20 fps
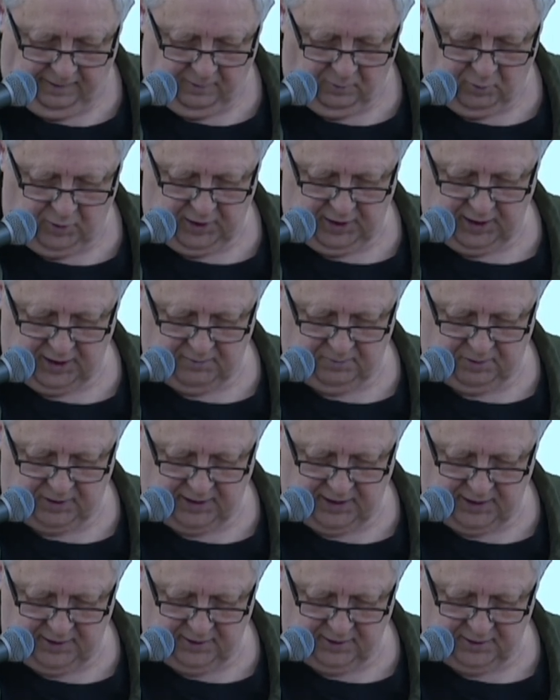We had
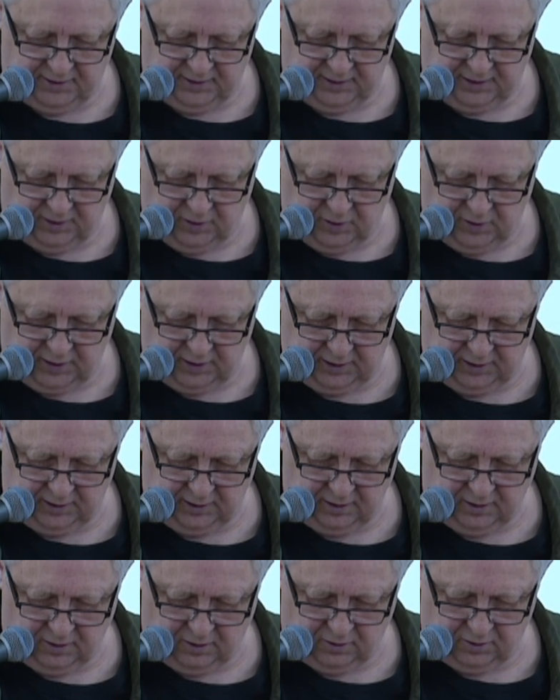planned on doing
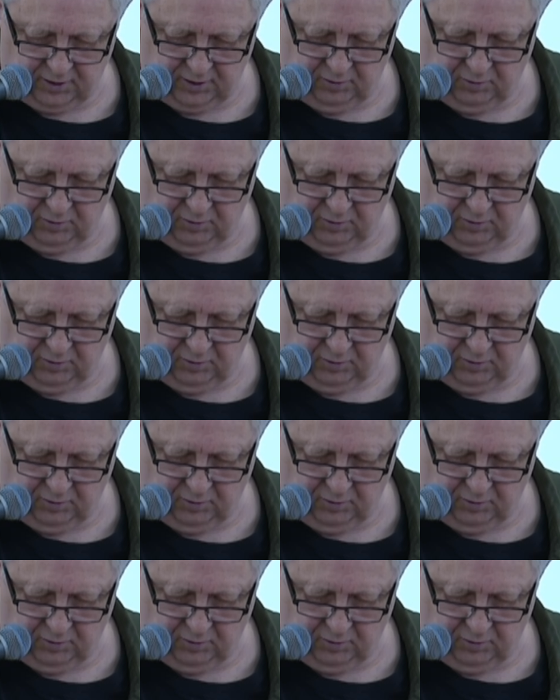only